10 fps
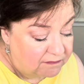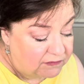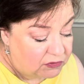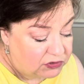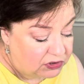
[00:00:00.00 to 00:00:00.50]

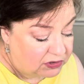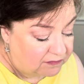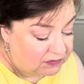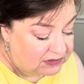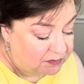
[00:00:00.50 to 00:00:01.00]
version of
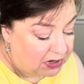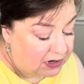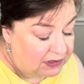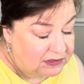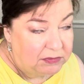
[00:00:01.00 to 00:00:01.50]
this
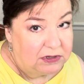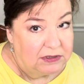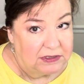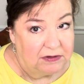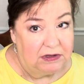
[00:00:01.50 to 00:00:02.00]
box, and
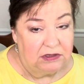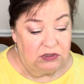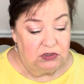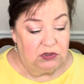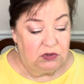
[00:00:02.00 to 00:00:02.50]
because I get
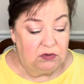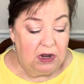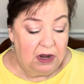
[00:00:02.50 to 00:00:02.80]
to,